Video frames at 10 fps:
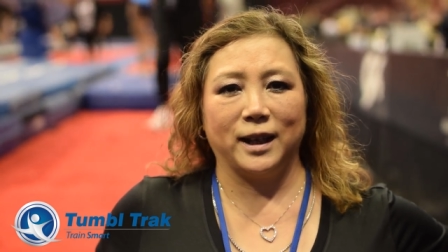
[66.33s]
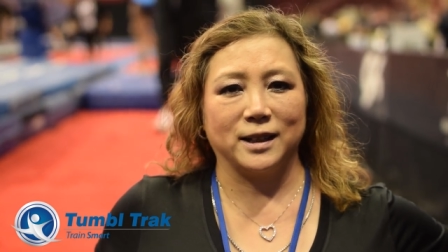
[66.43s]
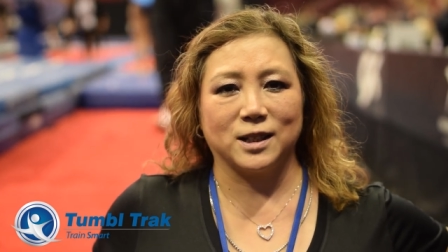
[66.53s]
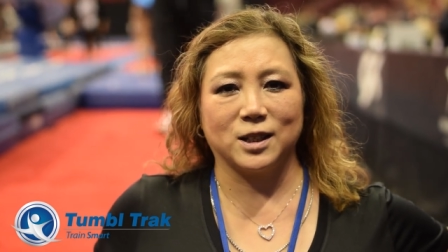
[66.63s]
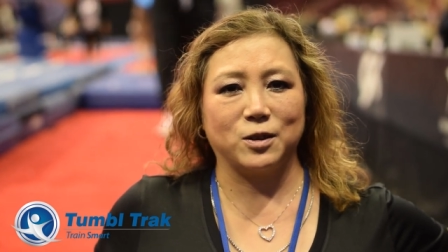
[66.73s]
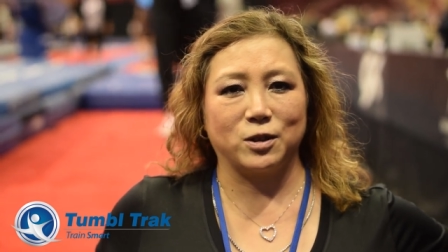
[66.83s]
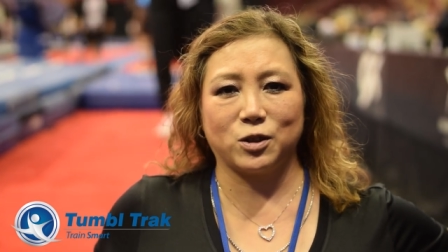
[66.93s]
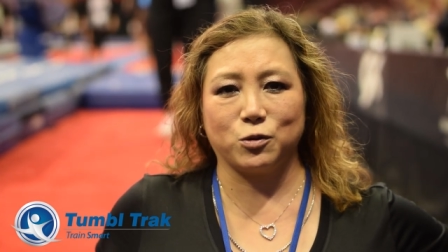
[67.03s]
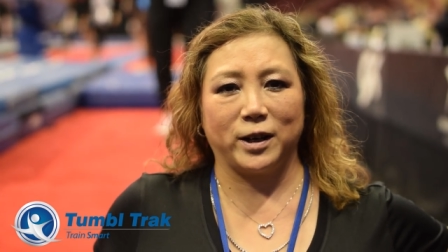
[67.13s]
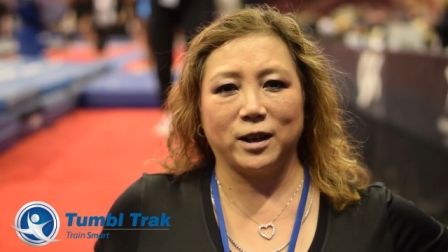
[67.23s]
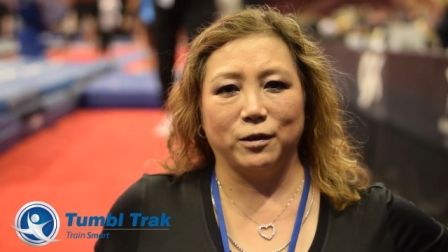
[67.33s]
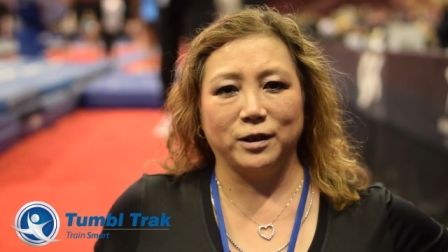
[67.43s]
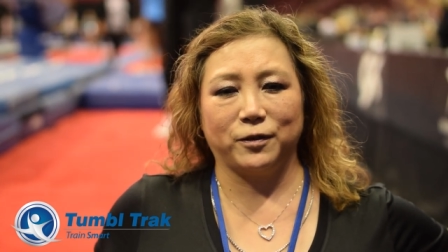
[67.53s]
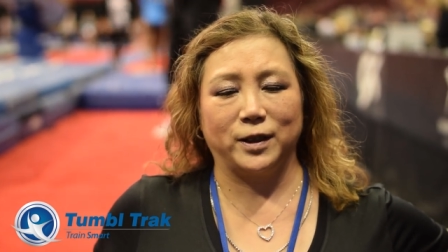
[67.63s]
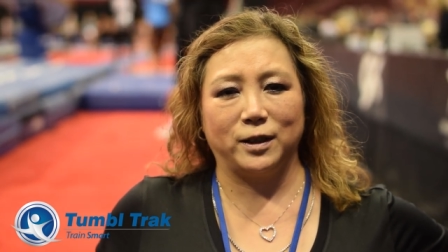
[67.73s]
like just straight
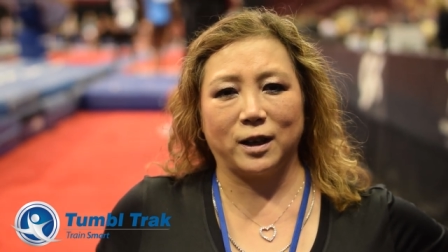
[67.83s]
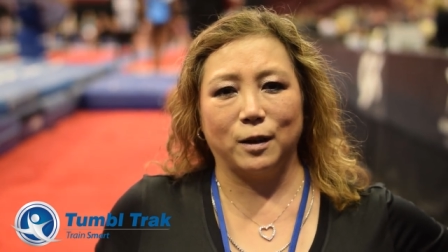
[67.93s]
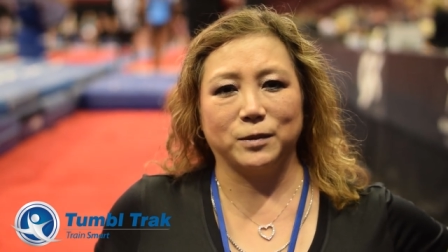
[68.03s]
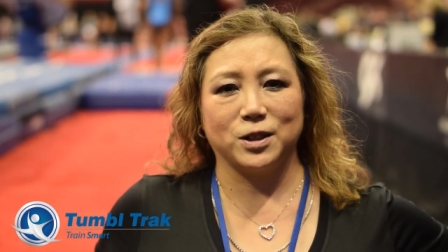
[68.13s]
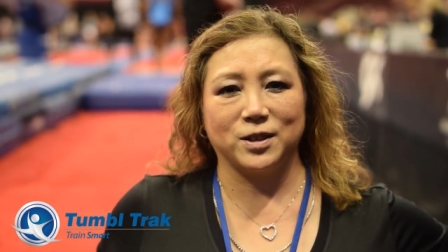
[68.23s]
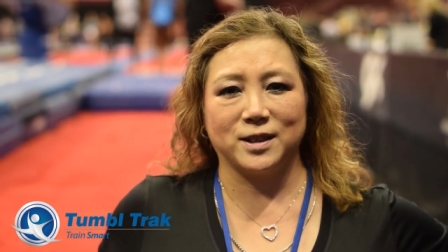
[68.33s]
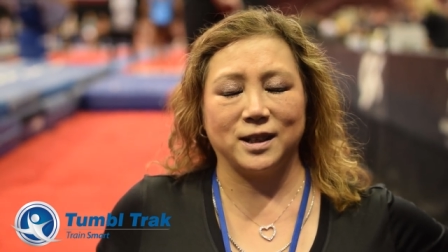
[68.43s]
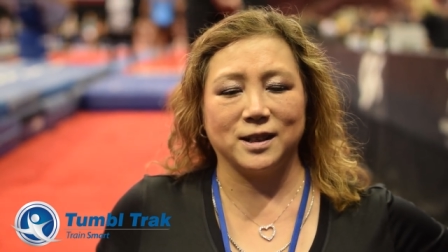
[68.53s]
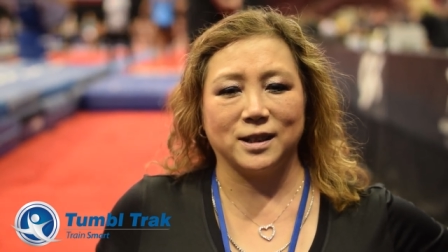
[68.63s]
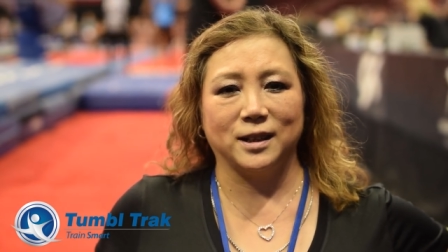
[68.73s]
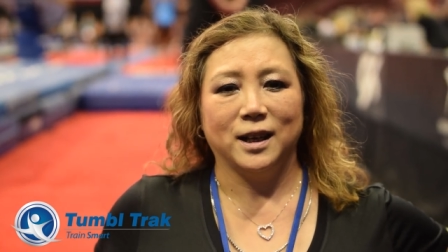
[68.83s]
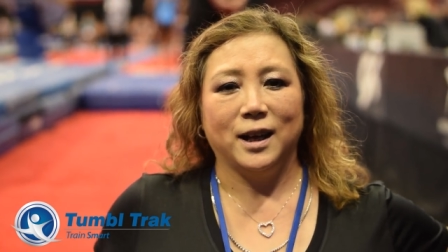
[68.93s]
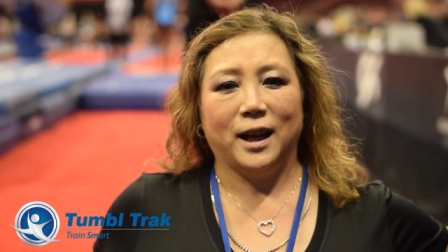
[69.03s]
going for the competition season.